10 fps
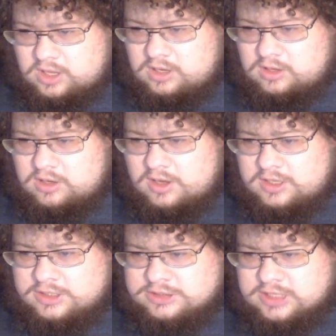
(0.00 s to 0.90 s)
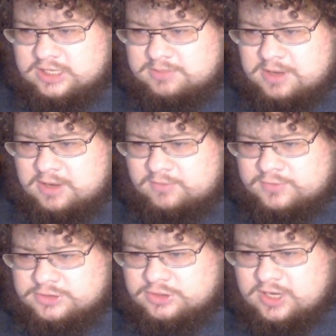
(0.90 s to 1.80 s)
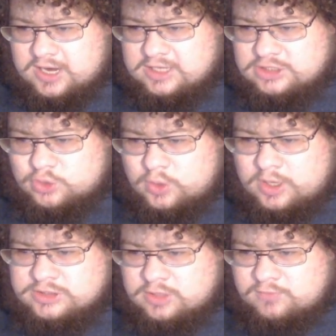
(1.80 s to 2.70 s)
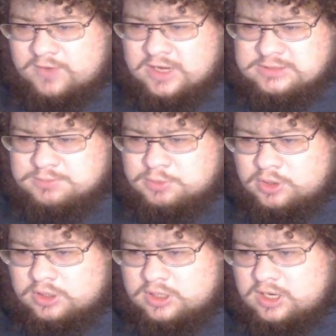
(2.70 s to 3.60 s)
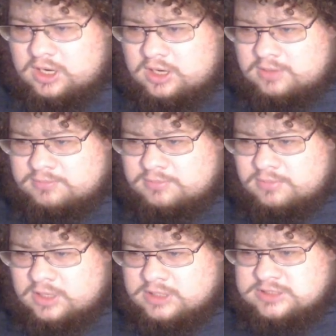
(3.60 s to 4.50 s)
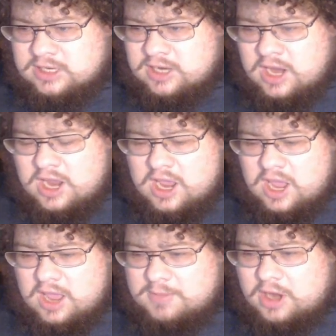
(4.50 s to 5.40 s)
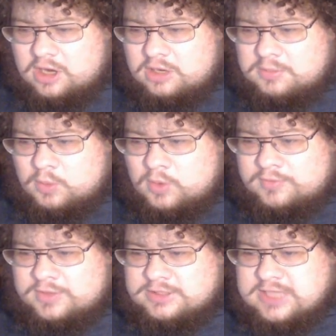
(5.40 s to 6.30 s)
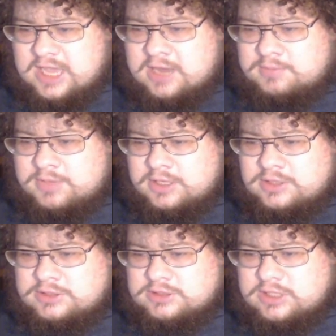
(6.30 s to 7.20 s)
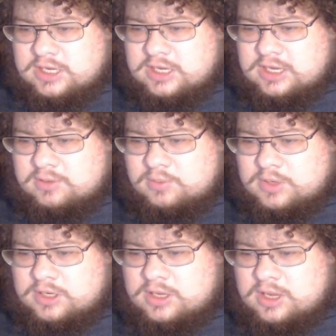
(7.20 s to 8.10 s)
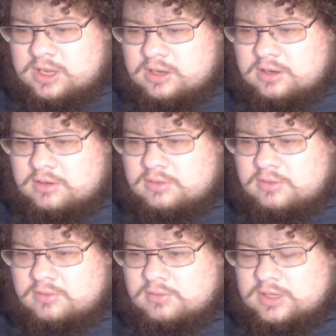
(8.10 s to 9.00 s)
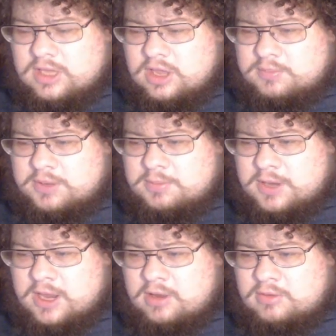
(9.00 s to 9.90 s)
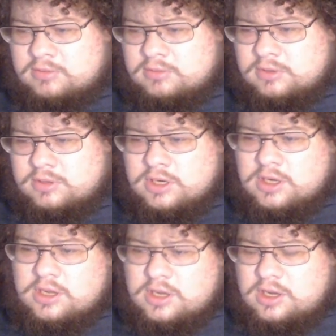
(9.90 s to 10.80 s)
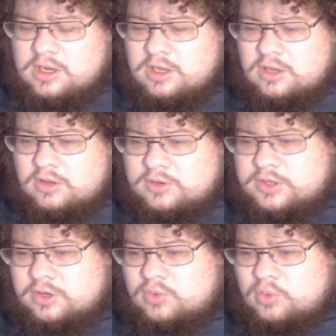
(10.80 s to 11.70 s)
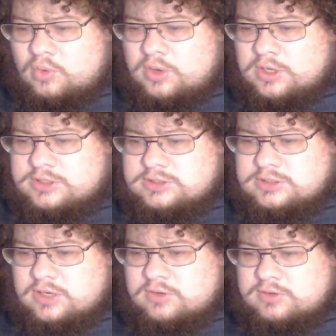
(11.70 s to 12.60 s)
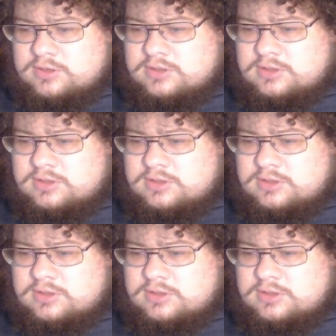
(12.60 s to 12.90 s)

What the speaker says: y'all need to check him out for sure, and join us on Facebook. Like I said, I'm honored to be one of his admins, and we help people out and look at their coins, and